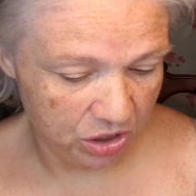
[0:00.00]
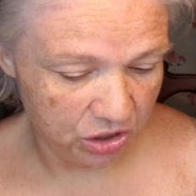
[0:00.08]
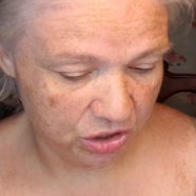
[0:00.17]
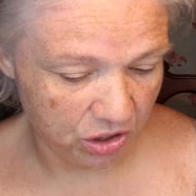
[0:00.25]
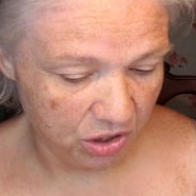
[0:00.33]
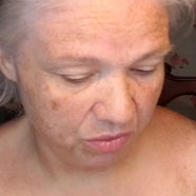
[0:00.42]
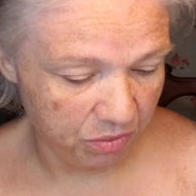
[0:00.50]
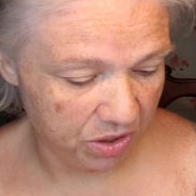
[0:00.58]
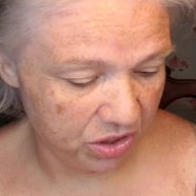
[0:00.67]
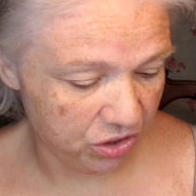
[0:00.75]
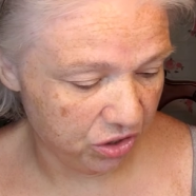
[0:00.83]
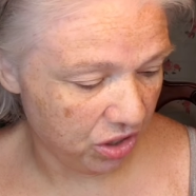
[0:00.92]
start with
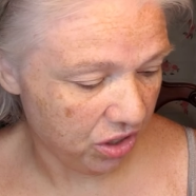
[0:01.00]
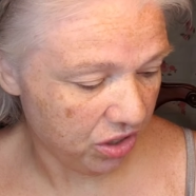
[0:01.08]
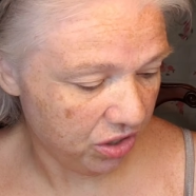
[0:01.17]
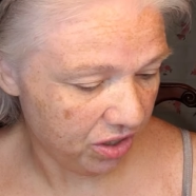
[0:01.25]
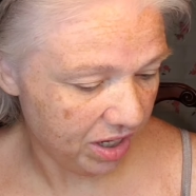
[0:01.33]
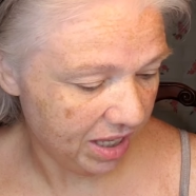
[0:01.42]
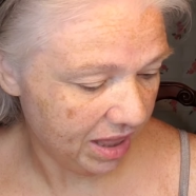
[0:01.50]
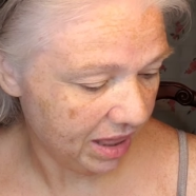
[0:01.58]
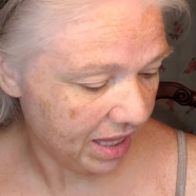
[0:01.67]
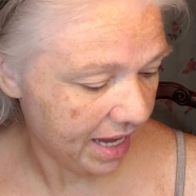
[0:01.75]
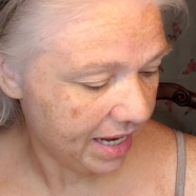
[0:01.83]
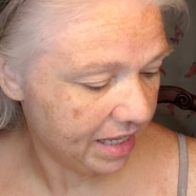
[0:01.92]
darker and
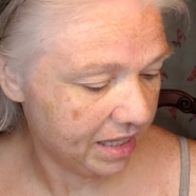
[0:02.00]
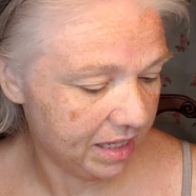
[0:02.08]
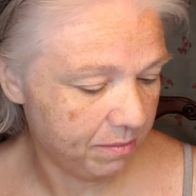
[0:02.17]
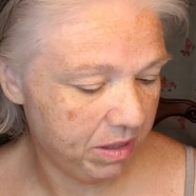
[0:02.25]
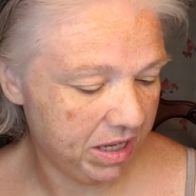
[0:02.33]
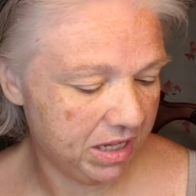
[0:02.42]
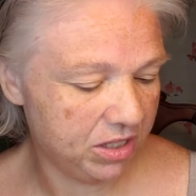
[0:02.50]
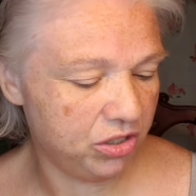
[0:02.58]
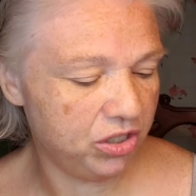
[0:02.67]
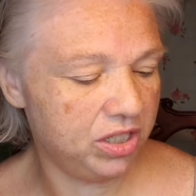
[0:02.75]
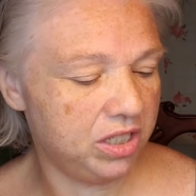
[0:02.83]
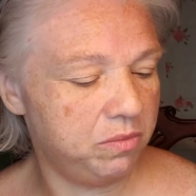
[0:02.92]
lightened, because
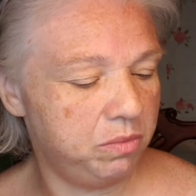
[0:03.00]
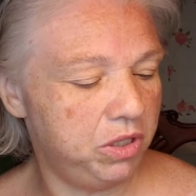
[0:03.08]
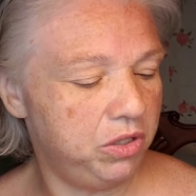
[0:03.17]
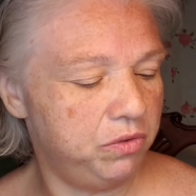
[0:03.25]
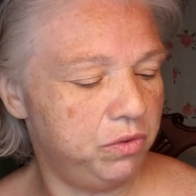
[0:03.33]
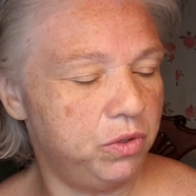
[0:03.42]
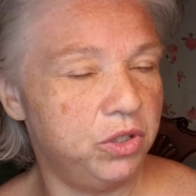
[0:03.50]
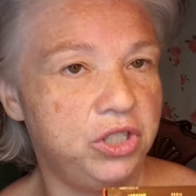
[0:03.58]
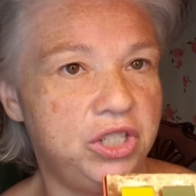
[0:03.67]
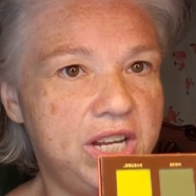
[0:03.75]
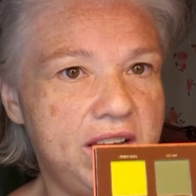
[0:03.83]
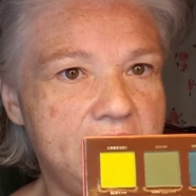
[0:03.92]
there's this beautiful
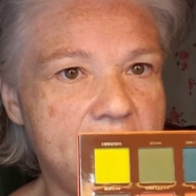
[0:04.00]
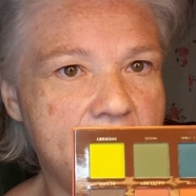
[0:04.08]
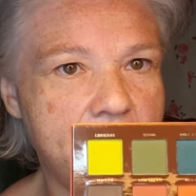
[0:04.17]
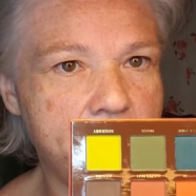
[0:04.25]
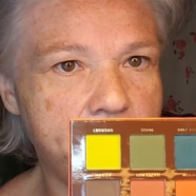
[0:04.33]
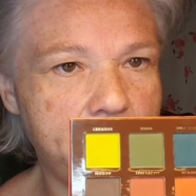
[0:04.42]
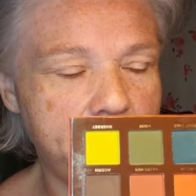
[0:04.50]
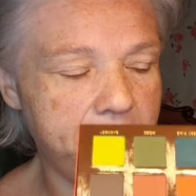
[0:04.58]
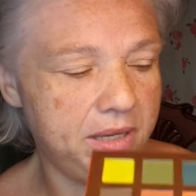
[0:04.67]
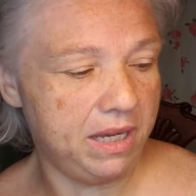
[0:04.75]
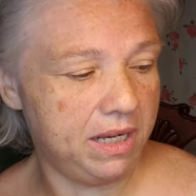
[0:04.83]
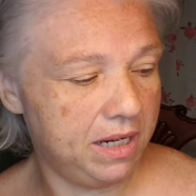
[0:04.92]
orange shade,
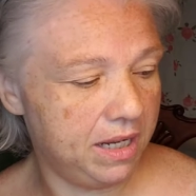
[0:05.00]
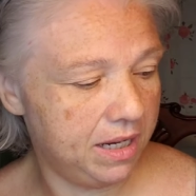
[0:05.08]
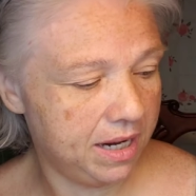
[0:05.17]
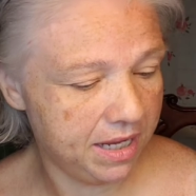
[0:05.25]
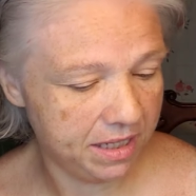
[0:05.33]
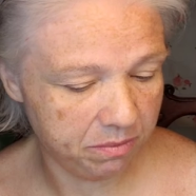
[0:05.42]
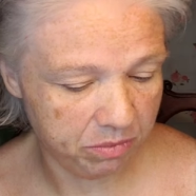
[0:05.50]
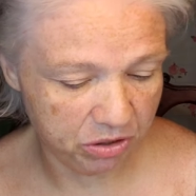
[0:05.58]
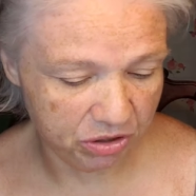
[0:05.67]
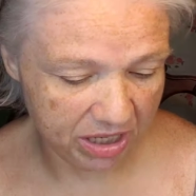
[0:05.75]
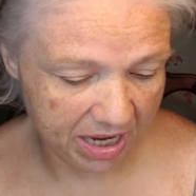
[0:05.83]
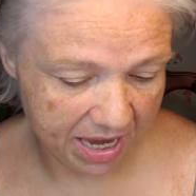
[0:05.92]
Pumpkin, and Ace
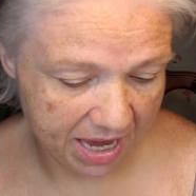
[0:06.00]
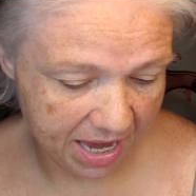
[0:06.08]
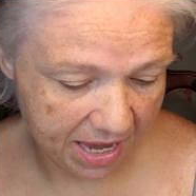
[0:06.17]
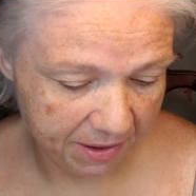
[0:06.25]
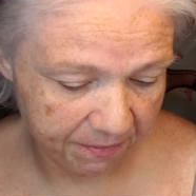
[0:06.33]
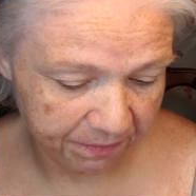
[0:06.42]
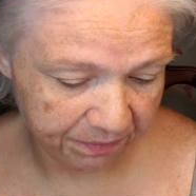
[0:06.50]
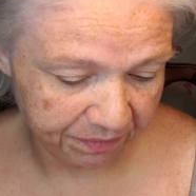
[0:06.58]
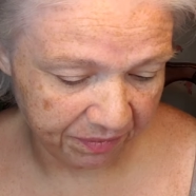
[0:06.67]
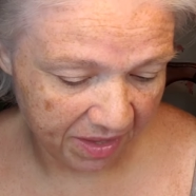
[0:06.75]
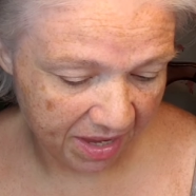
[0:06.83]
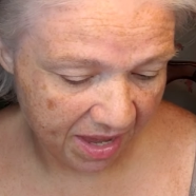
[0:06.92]
Beauté.
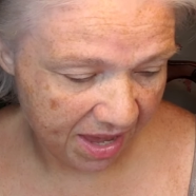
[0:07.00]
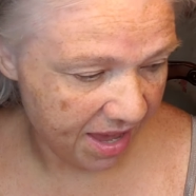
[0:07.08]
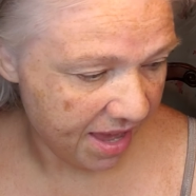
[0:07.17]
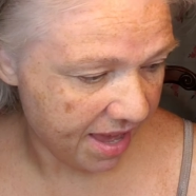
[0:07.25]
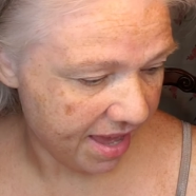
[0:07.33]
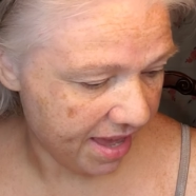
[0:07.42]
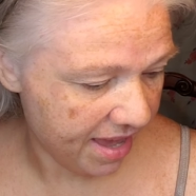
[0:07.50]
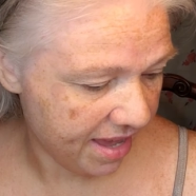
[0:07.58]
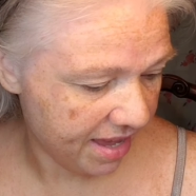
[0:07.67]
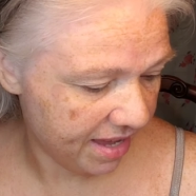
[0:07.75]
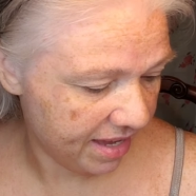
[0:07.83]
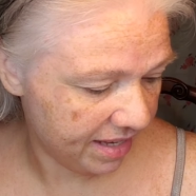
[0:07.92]

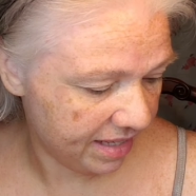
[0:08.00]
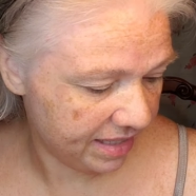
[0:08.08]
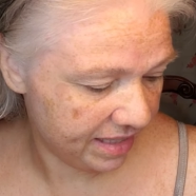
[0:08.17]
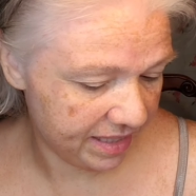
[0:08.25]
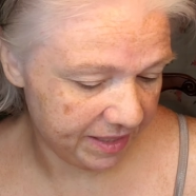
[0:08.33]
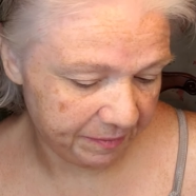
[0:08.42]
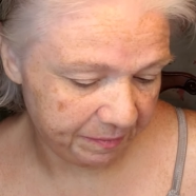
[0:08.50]
And